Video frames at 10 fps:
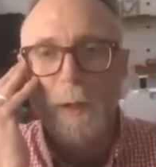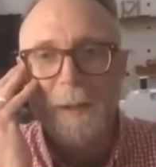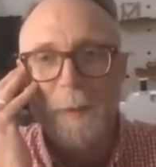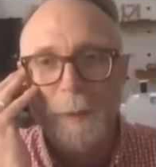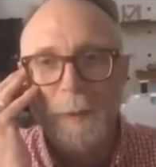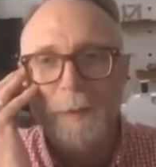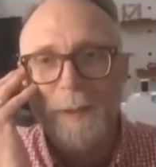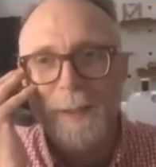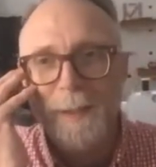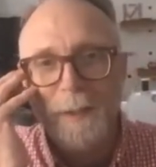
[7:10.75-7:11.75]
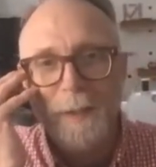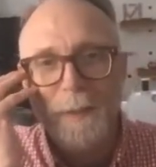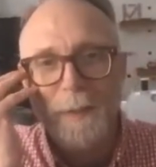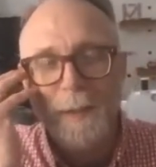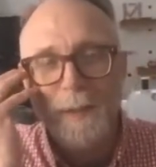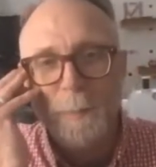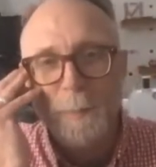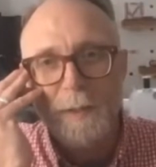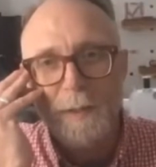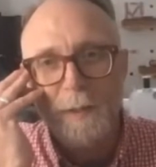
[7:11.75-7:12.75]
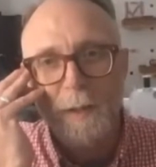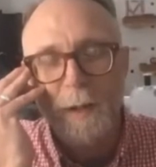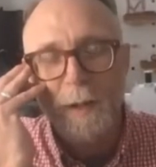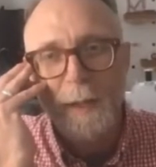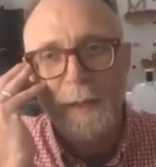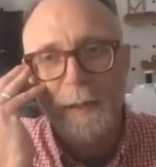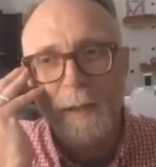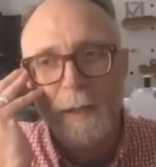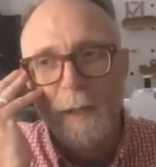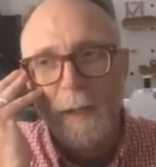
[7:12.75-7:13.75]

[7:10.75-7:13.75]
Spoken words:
I mean, and I think especially as a guy